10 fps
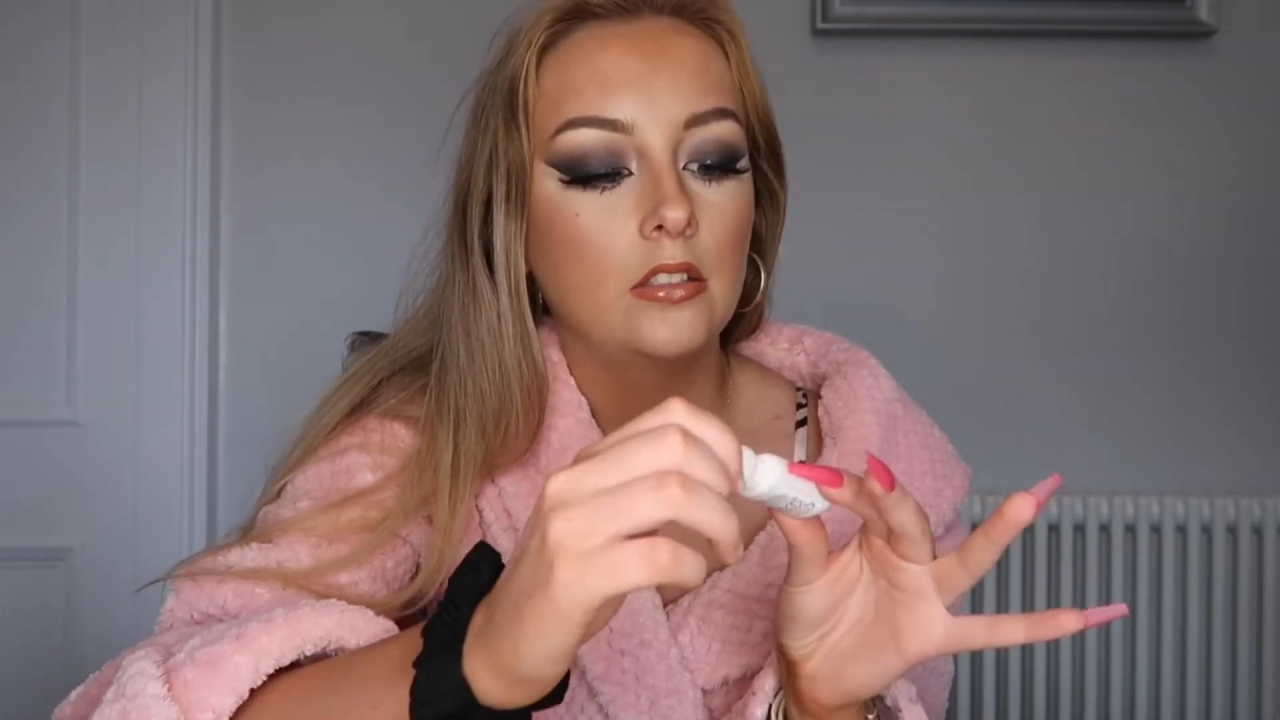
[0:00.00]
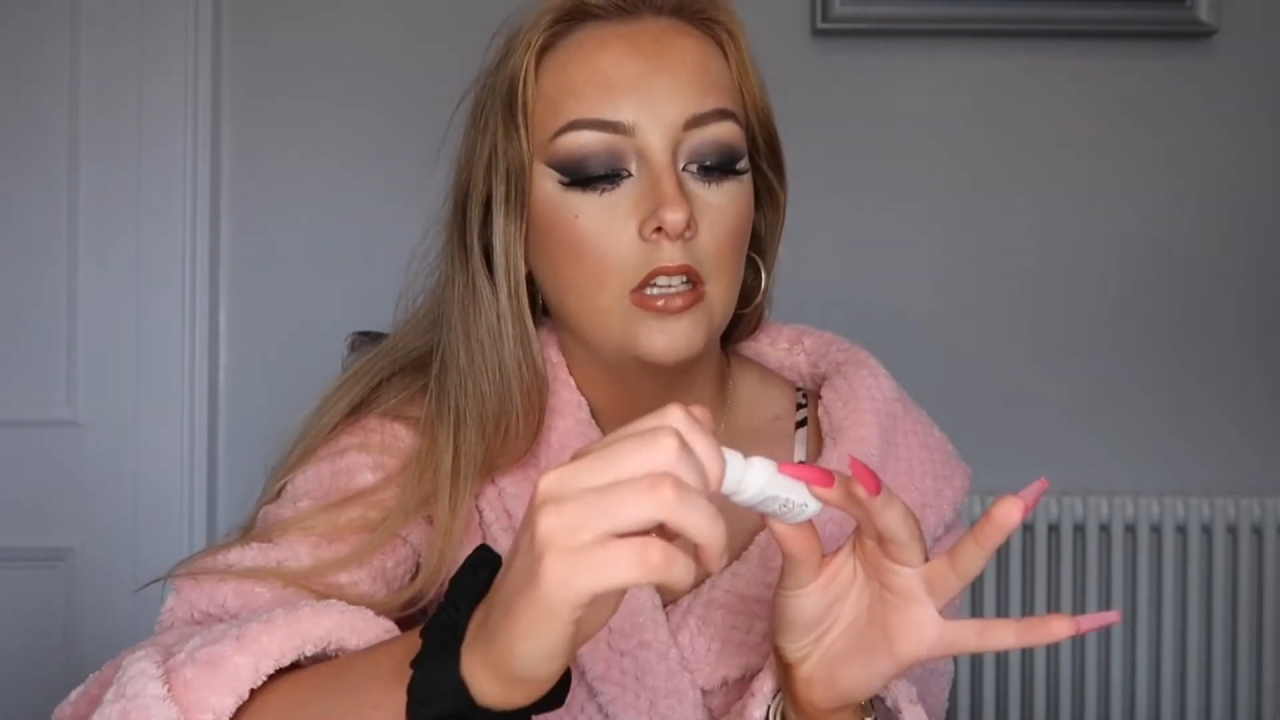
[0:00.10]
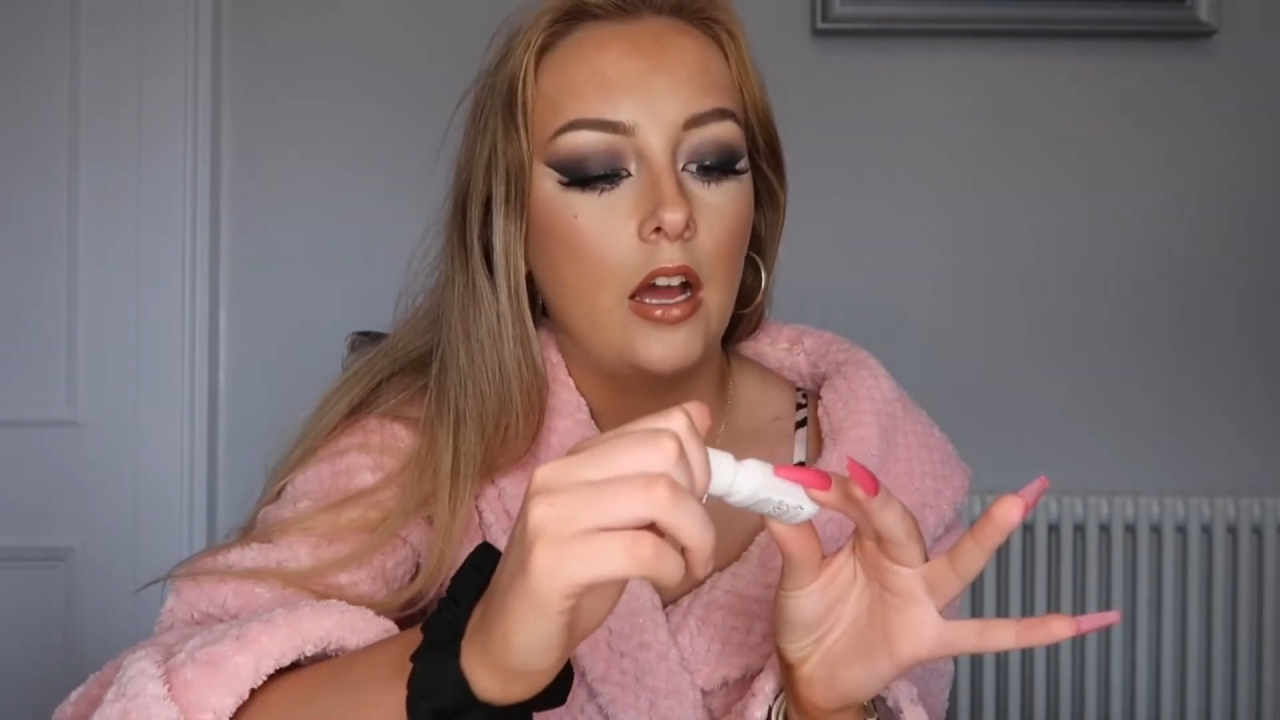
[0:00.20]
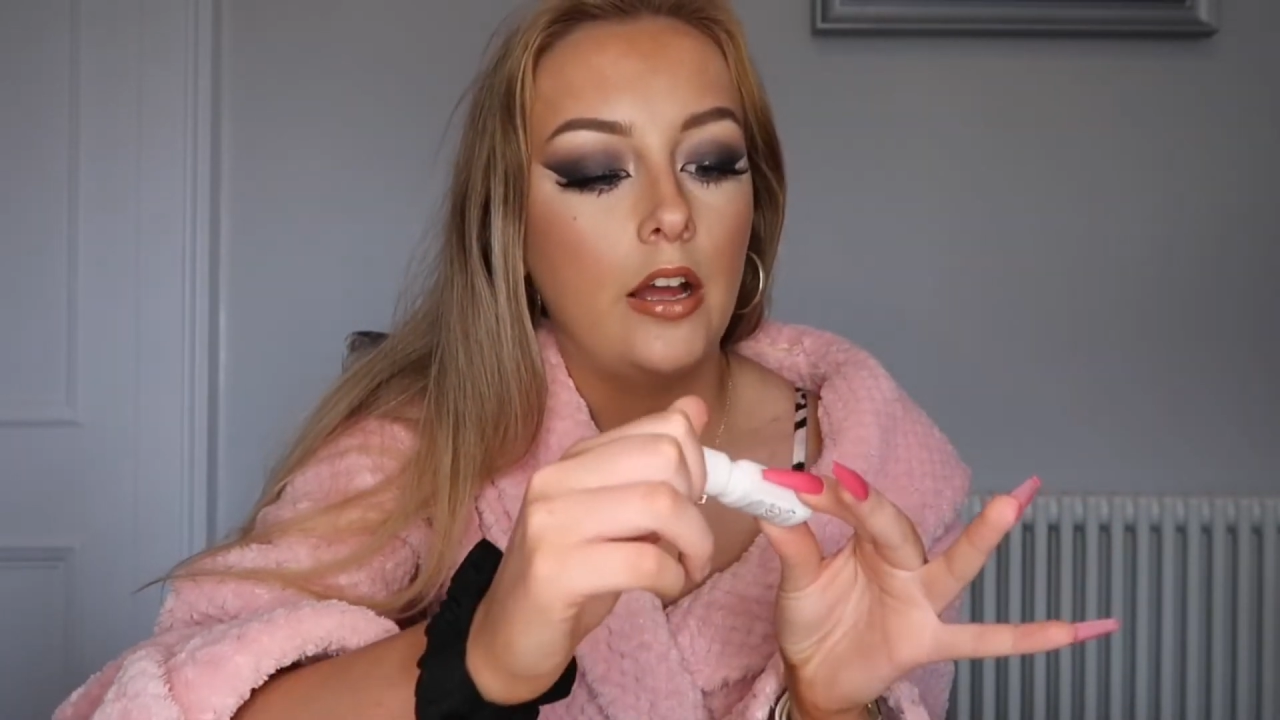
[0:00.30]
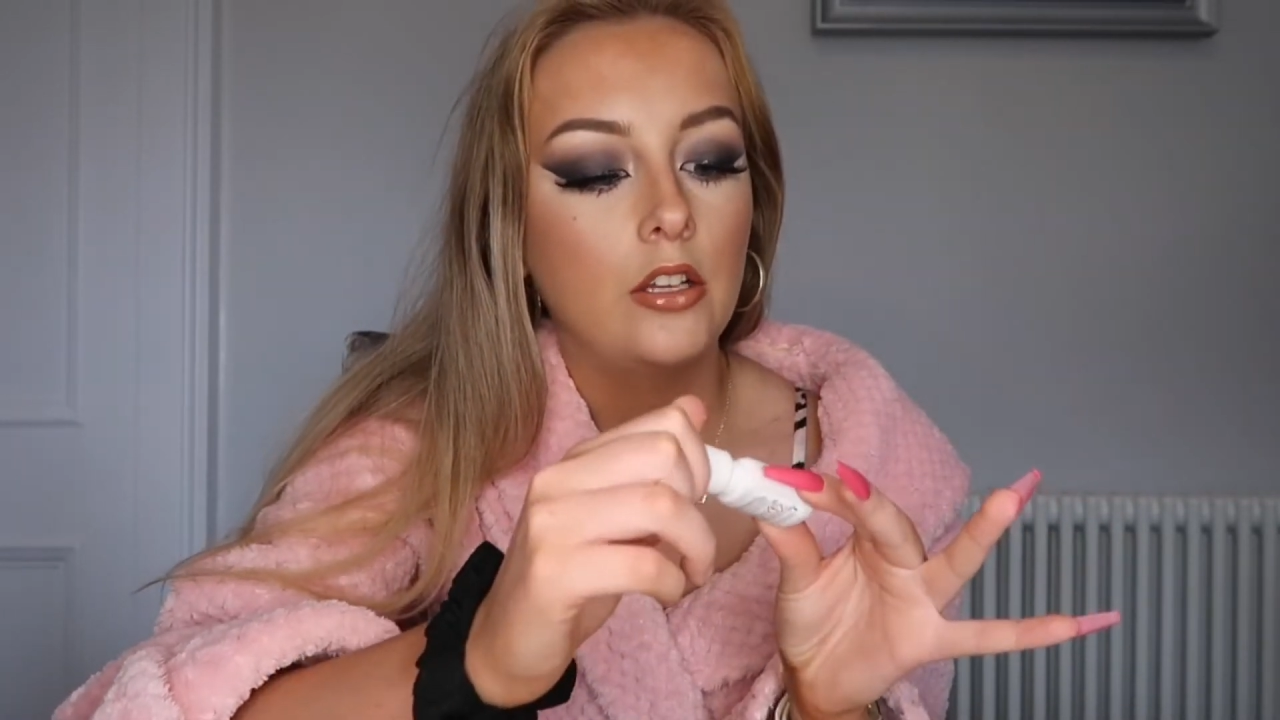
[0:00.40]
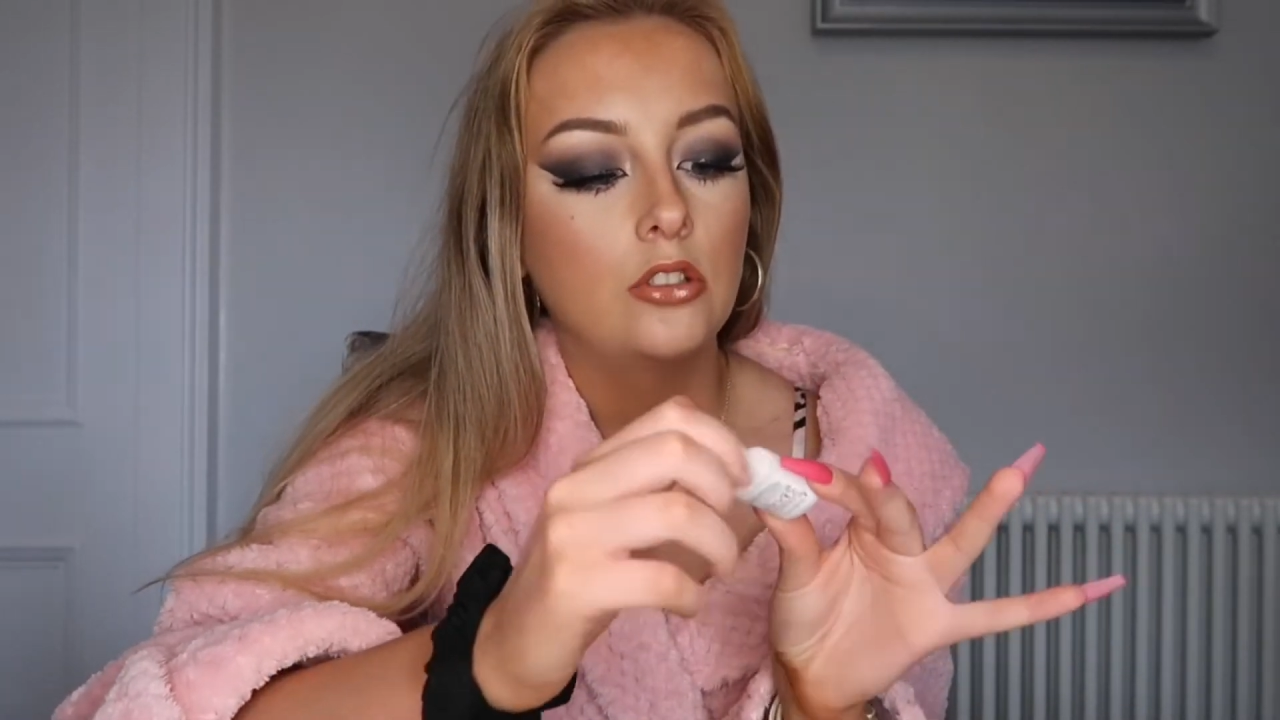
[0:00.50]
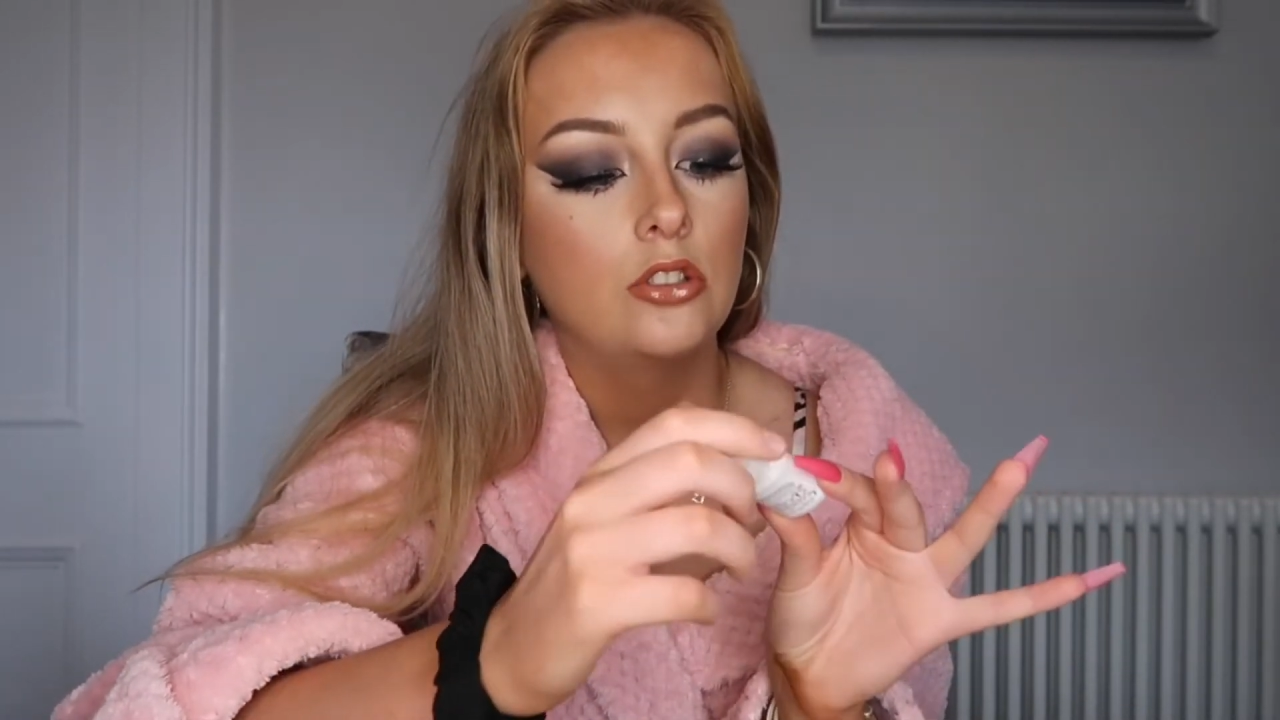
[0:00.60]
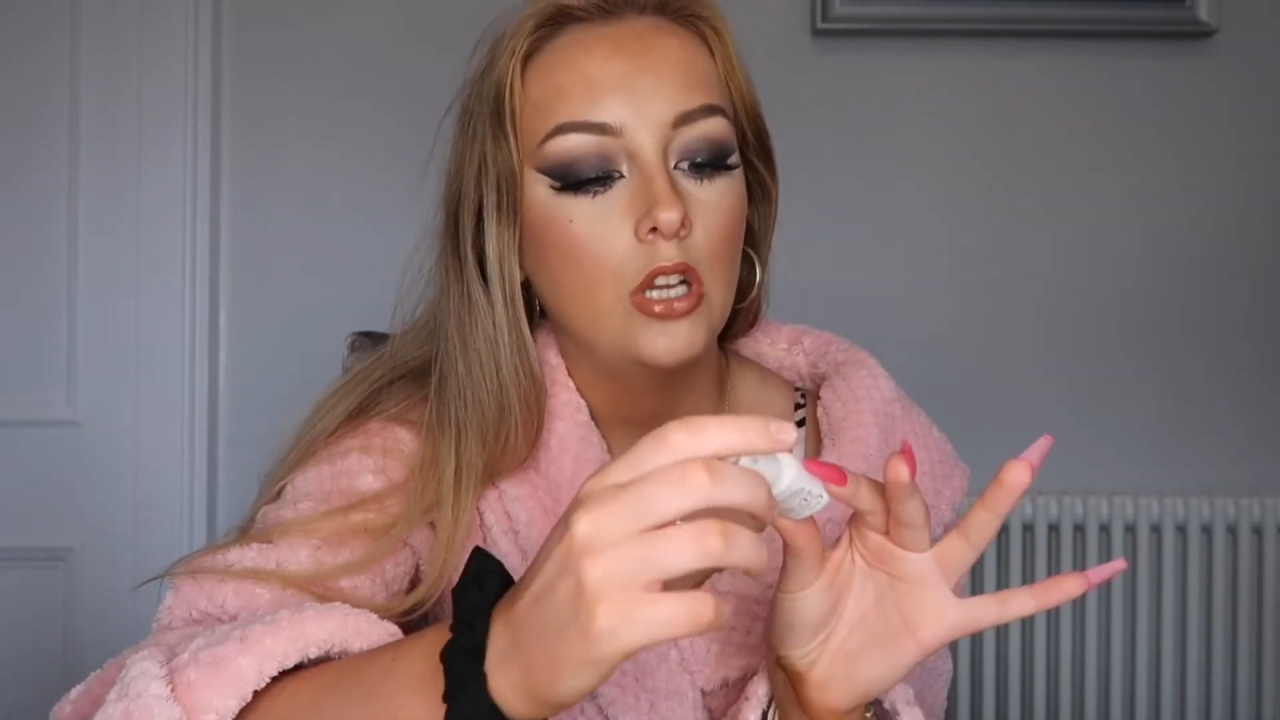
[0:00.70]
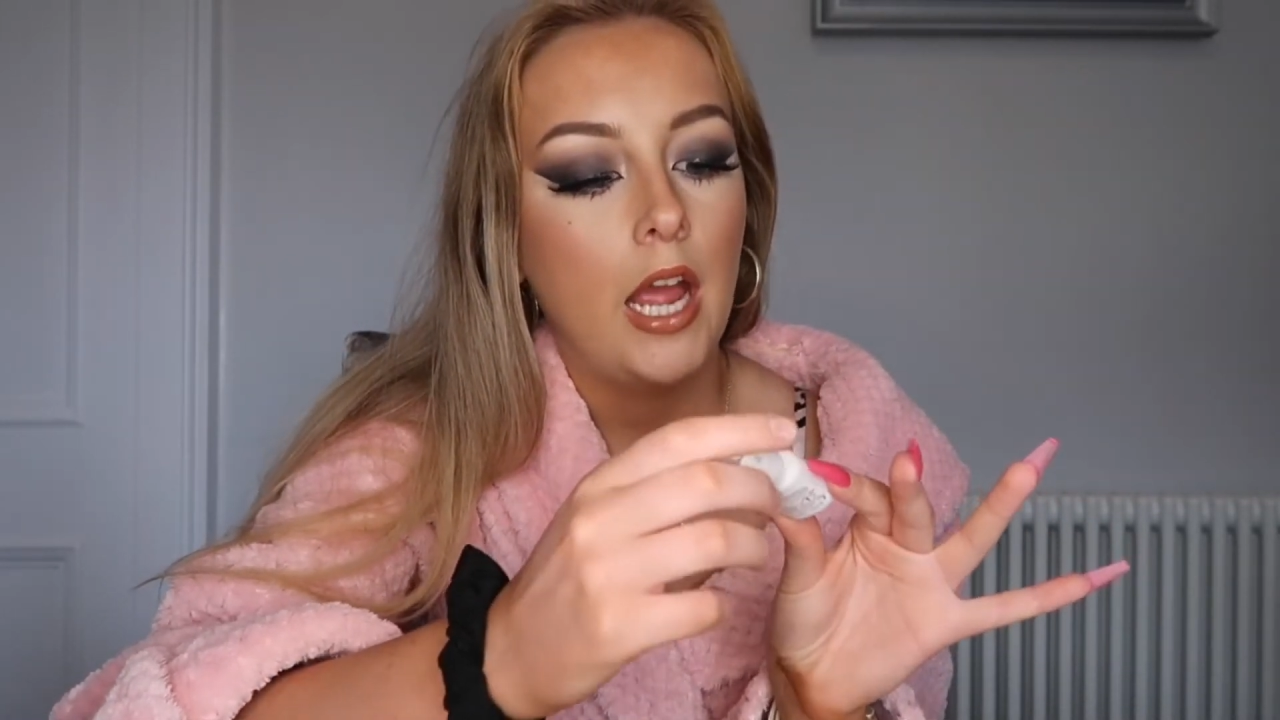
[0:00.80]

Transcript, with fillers: Touch